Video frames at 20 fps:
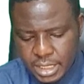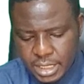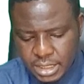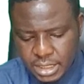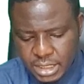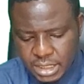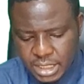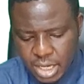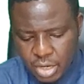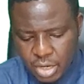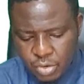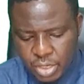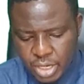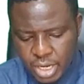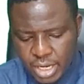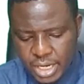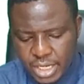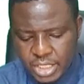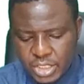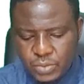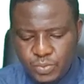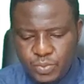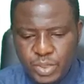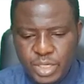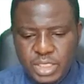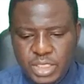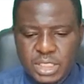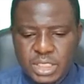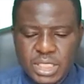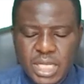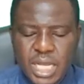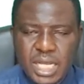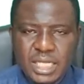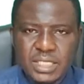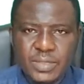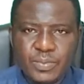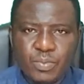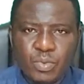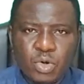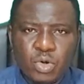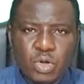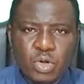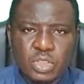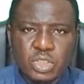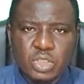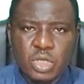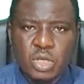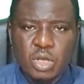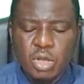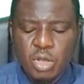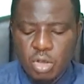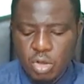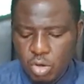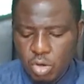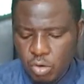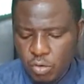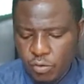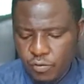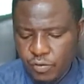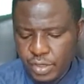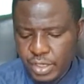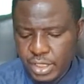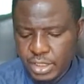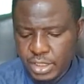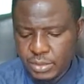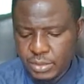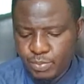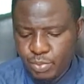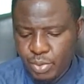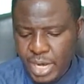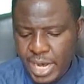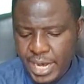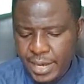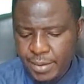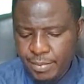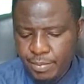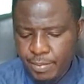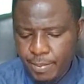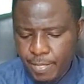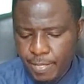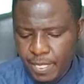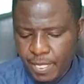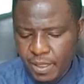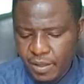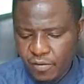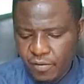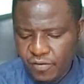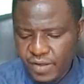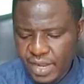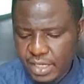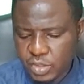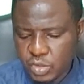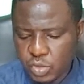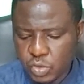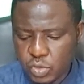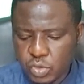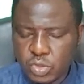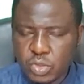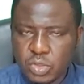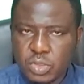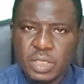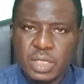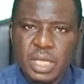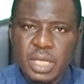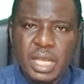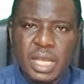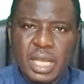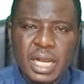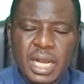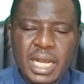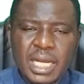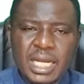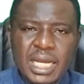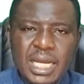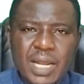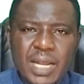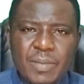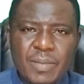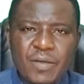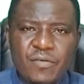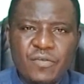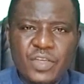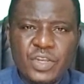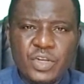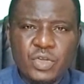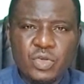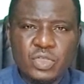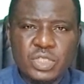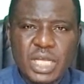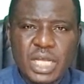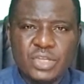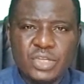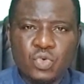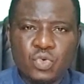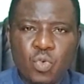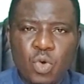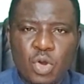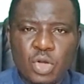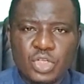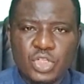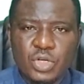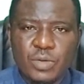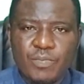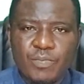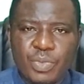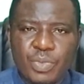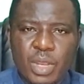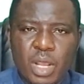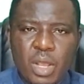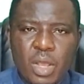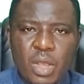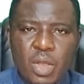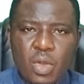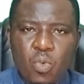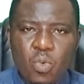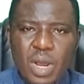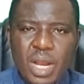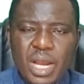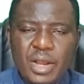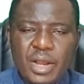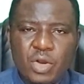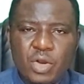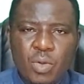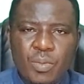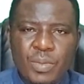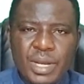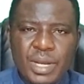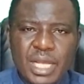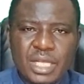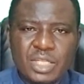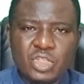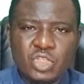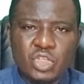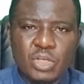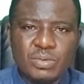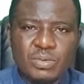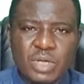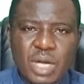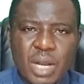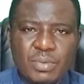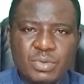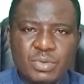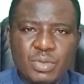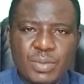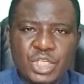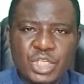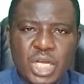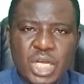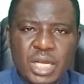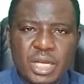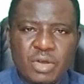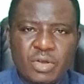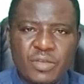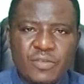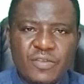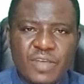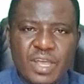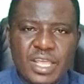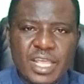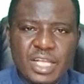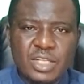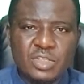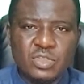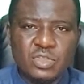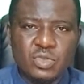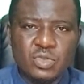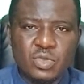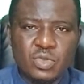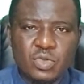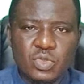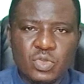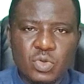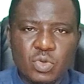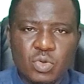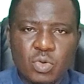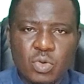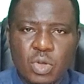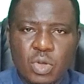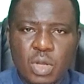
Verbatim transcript: This is how you can express it as a product of its prime factors. Kindly like my videos as you watch. While I recommend that you subscribe to my channel if you are yet to do so.